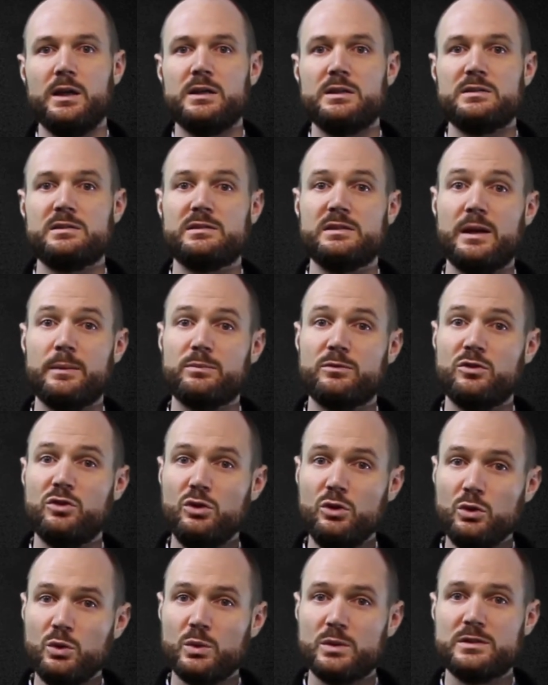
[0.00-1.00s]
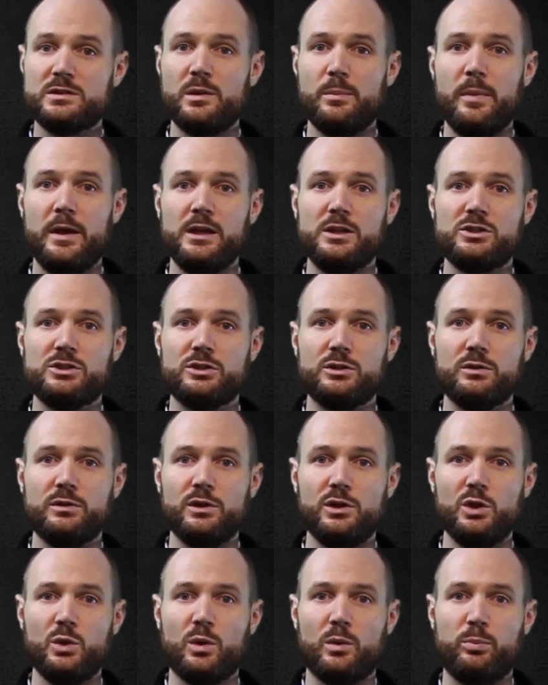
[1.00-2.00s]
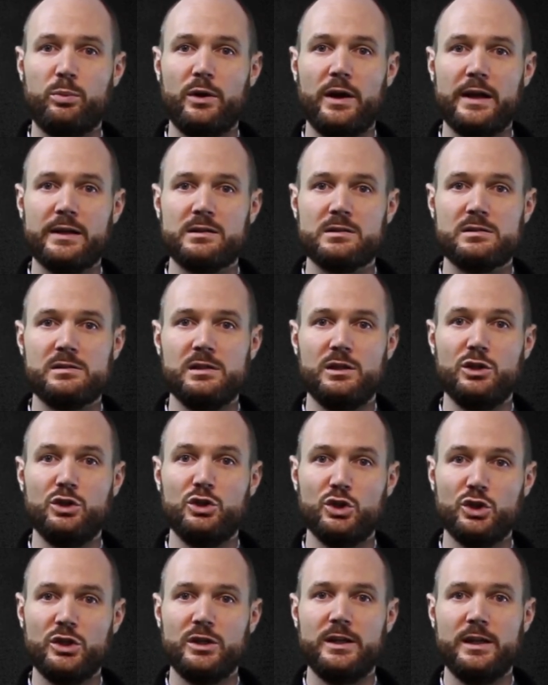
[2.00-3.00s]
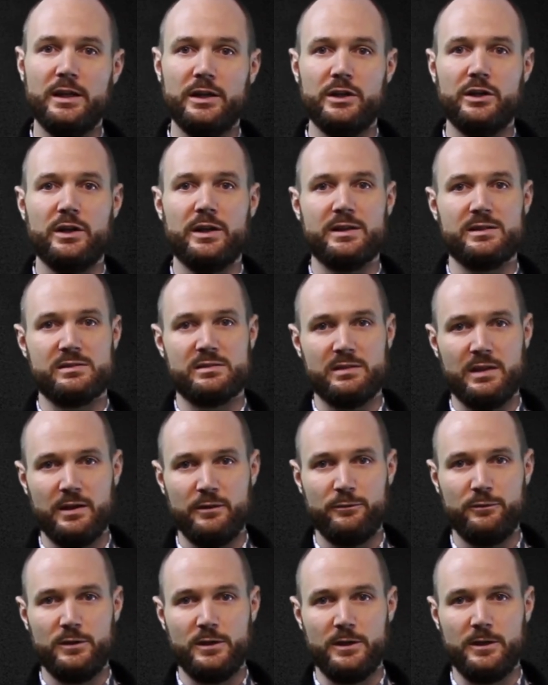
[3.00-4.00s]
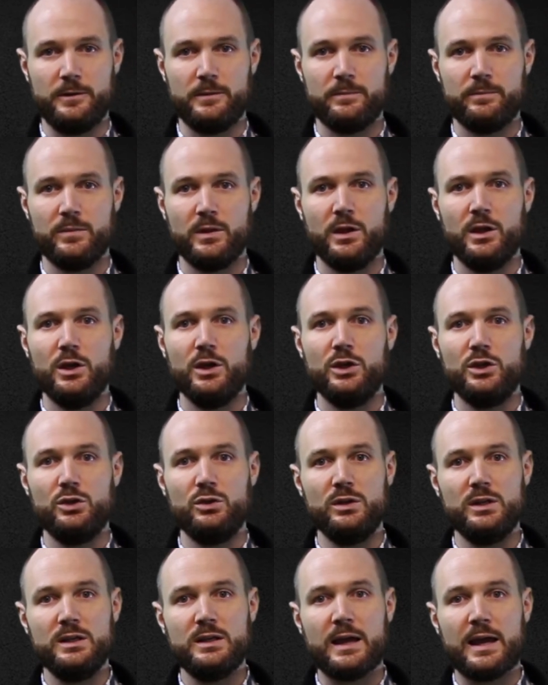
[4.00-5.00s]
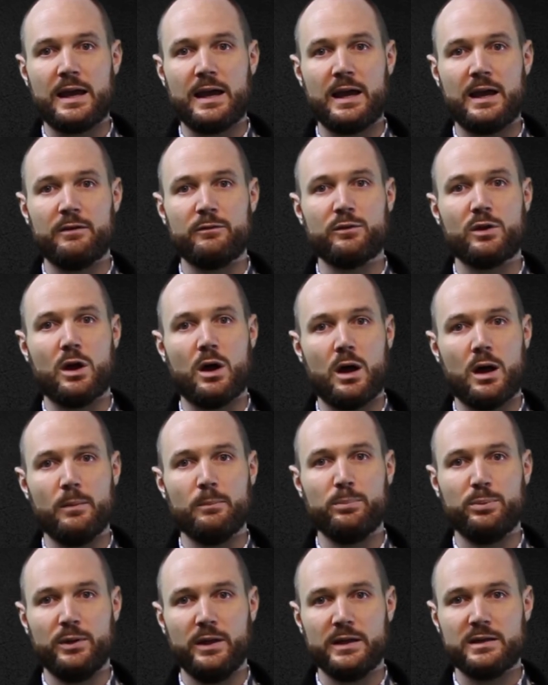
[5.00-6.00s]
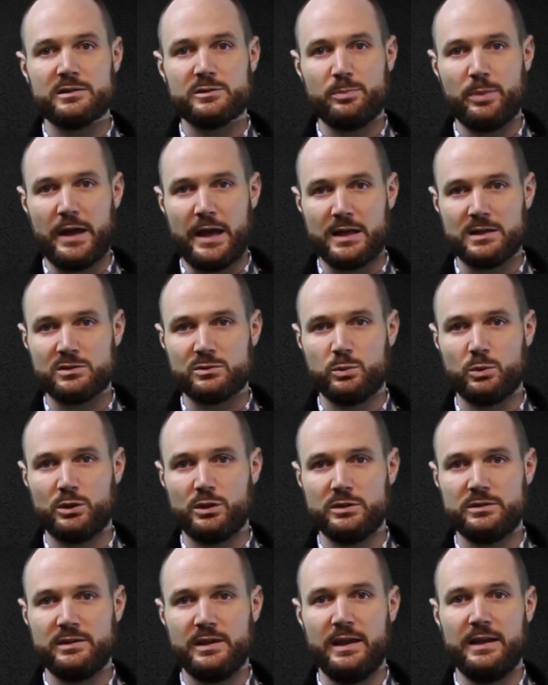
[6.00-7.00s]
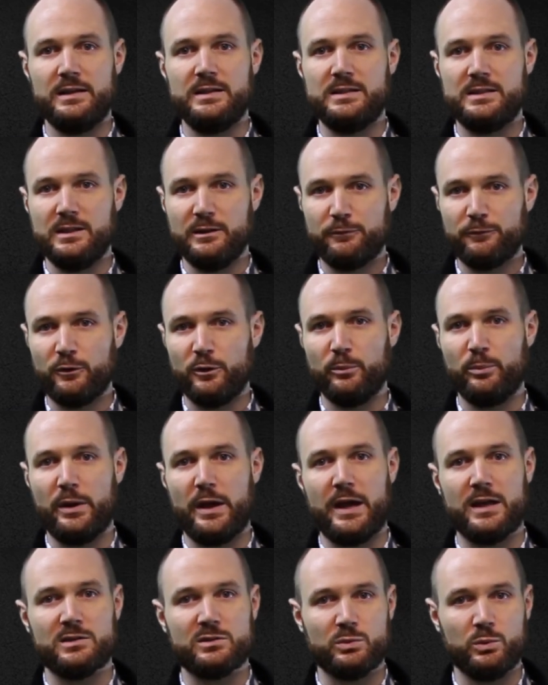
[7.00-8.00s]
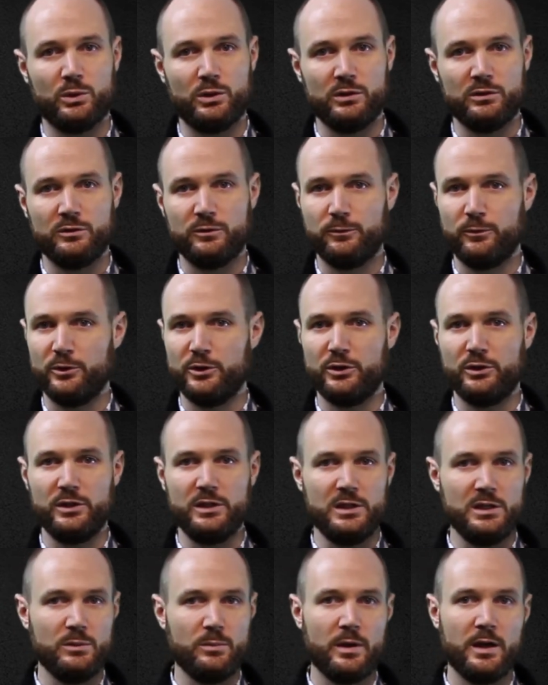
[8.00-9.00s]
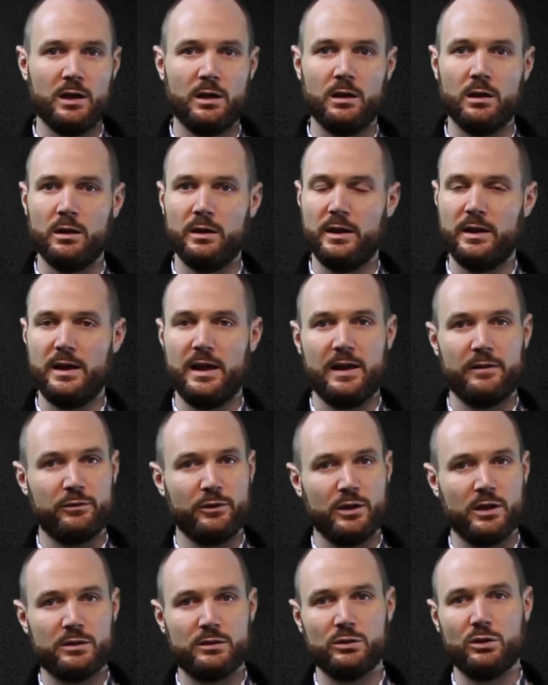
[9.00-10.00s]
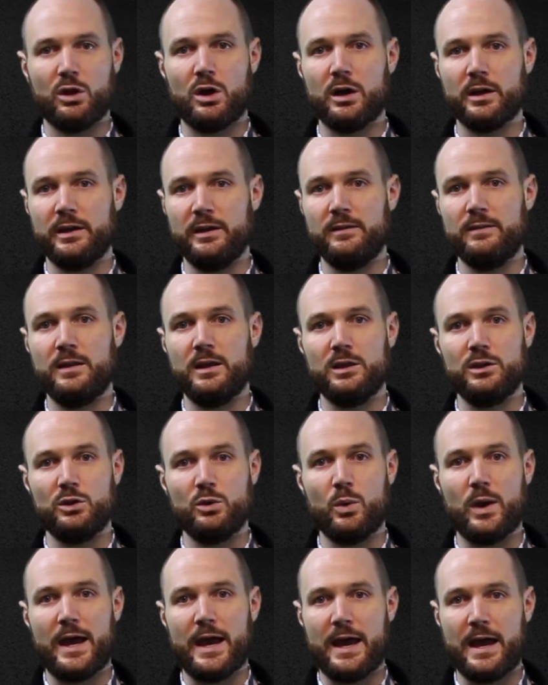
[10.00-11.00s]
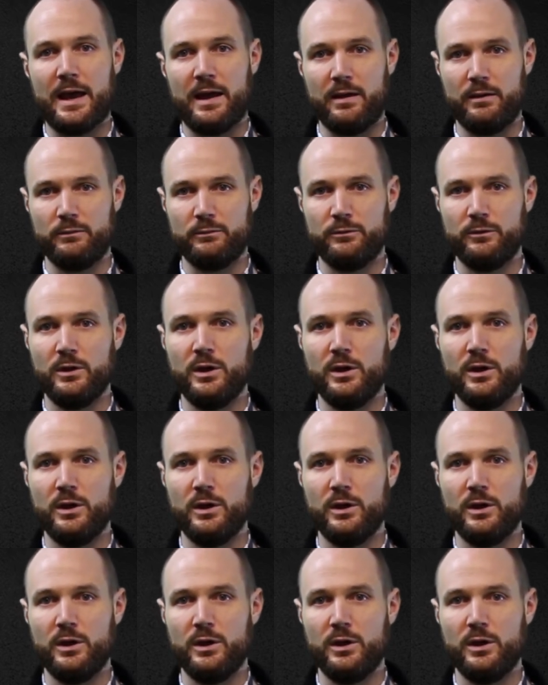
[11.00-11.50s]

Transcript: Step 2 is to make sure that you are practicing good internet safety. You need to have complex passwords and different passwords for your email and every other login that you have.